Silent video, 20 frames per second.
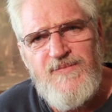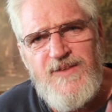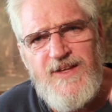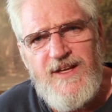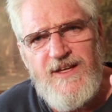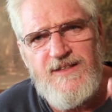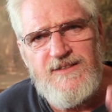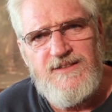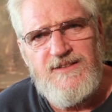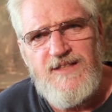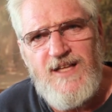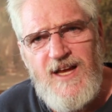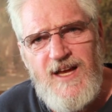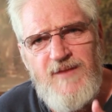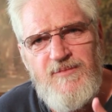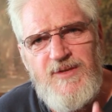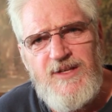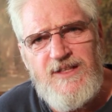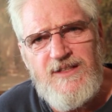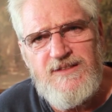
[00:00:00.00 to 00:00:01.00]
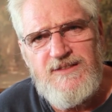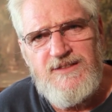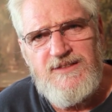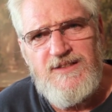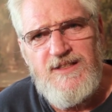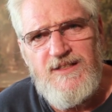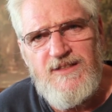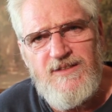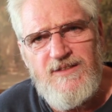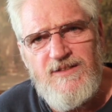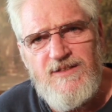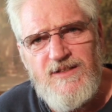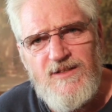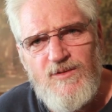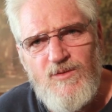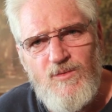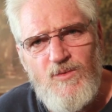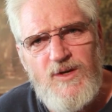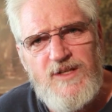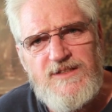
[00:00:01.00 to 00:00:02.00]
It's time to
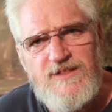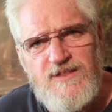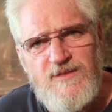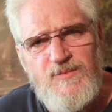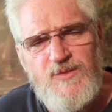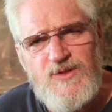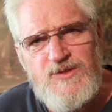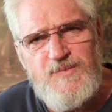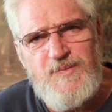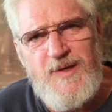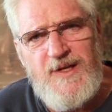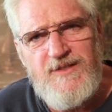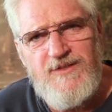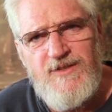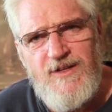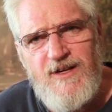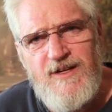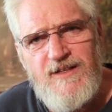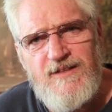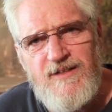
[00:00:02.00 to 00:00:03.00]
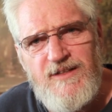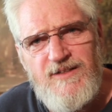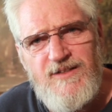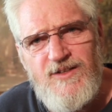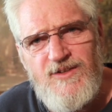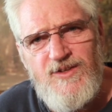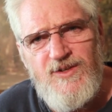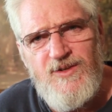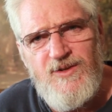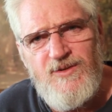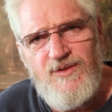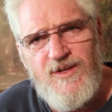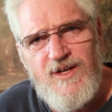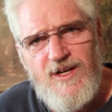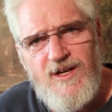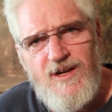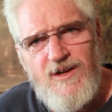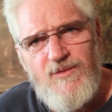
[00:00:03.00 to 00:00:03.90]
consider what's the most patriotic thing to do.